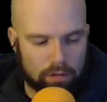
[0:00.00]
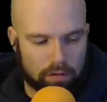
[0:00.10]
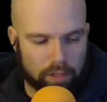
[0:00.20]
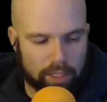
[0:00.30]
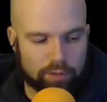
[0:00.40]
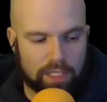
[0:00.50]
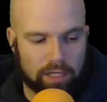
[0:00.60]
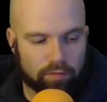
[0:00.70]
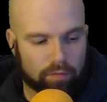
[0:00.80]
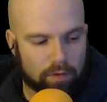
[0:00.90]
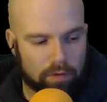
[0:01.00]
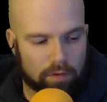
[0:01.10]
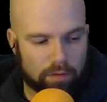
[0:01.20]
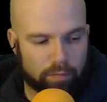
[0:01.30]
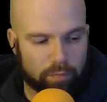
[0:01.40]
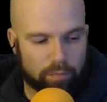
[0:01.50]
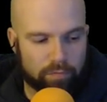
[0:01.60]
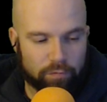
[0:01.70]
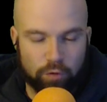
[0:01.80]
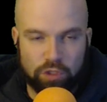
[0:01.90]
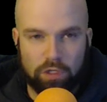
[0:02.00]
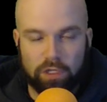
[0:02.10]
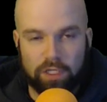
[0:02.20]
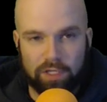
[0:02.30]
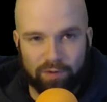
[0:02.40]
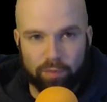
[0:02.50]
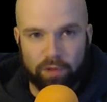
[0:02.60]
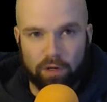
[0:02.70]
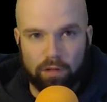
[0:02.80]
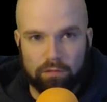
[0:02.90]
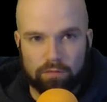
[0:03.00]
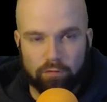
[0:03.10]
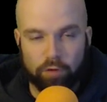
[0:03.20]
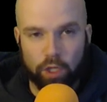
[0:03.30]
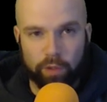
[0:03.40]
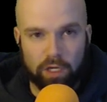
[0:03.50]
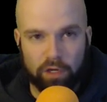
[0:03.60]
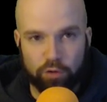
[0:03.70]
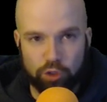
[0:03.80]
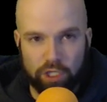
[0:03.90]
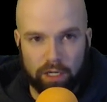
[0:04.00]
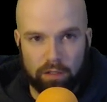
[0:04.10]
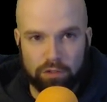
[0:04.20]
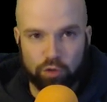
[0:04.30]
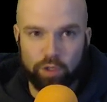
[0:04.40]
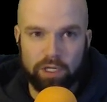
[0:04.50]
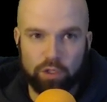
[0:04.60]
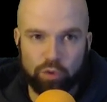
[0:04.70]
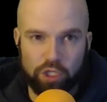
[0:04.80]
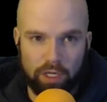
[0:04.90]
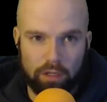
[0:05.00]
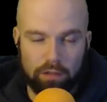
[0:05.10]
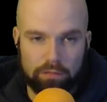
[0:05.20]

like I was saying, folks aren't going to give up their following on another channel to create a new channel.